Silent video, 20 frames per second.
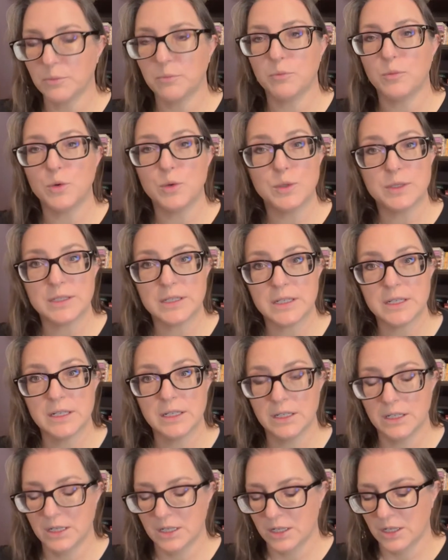moussey
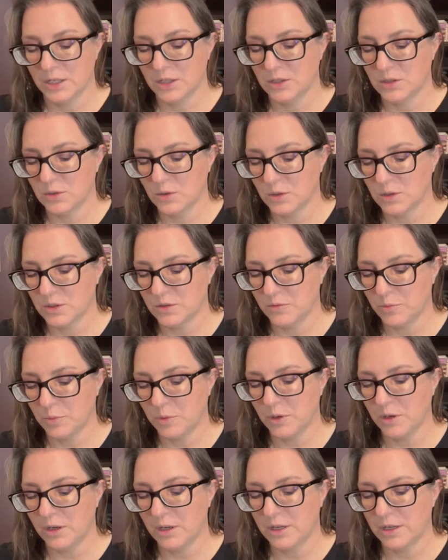sorts of
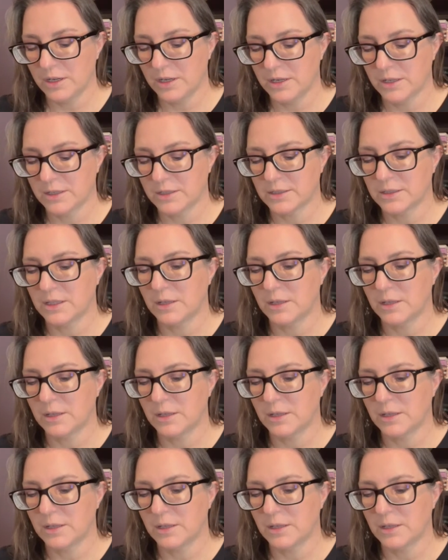products.